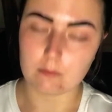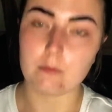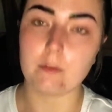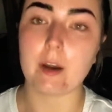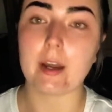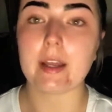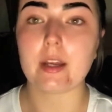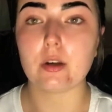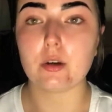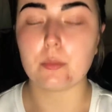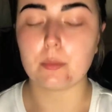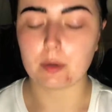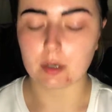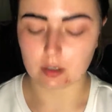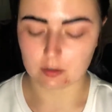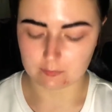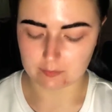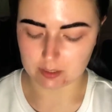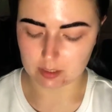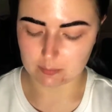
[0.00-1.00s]
Vinyl
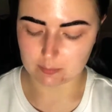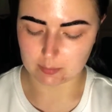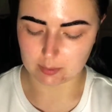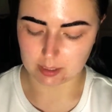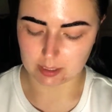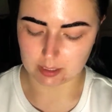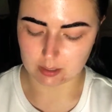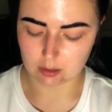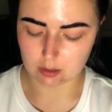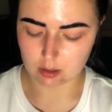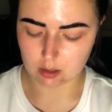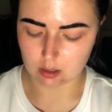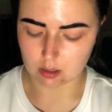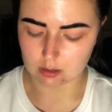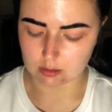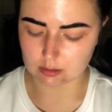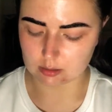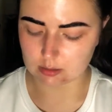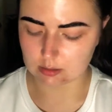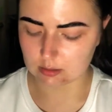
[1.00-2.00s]
Perfect by
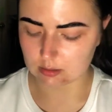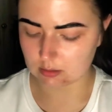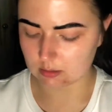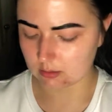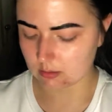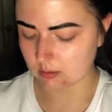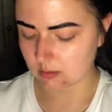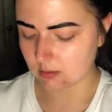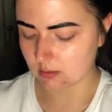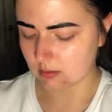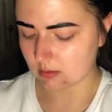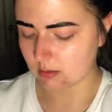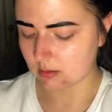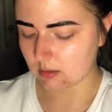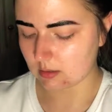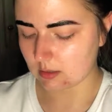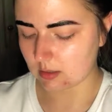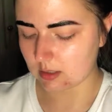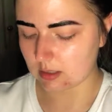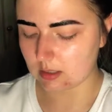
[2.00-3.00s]

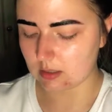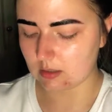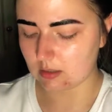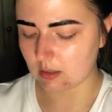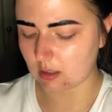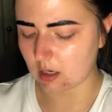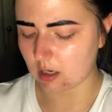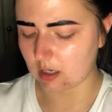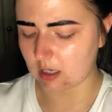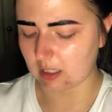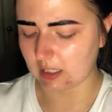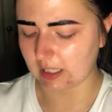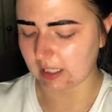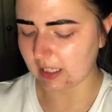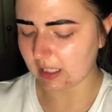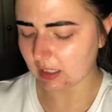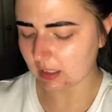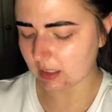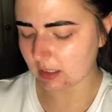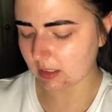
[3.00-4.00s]

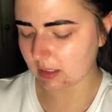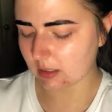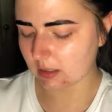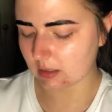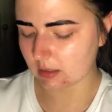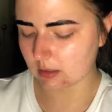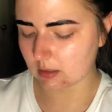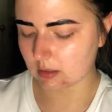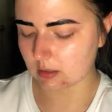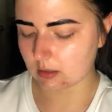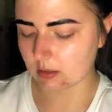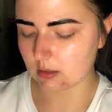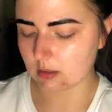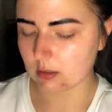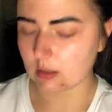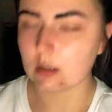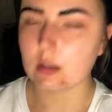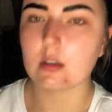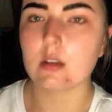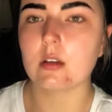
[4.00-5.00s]
Caudalie. I'm
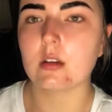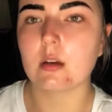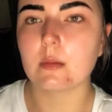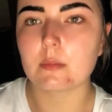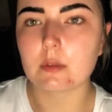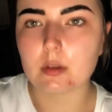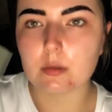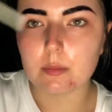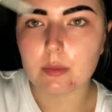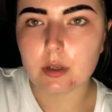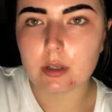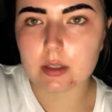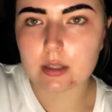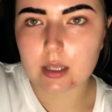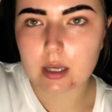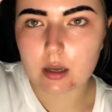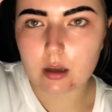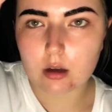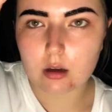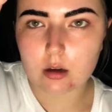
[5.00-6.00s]
going to put
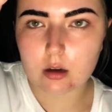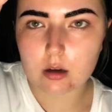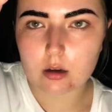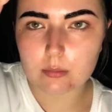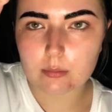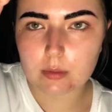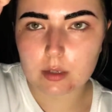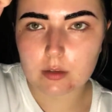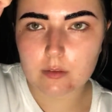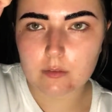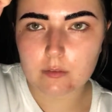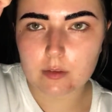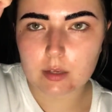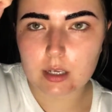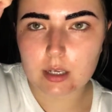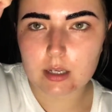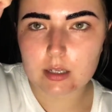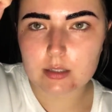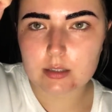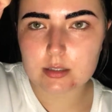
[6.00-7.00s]
that on my
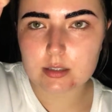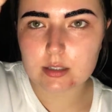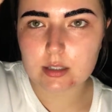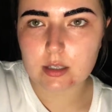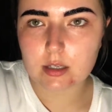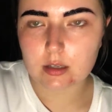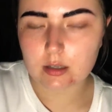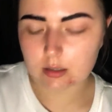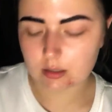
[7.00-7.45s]
face.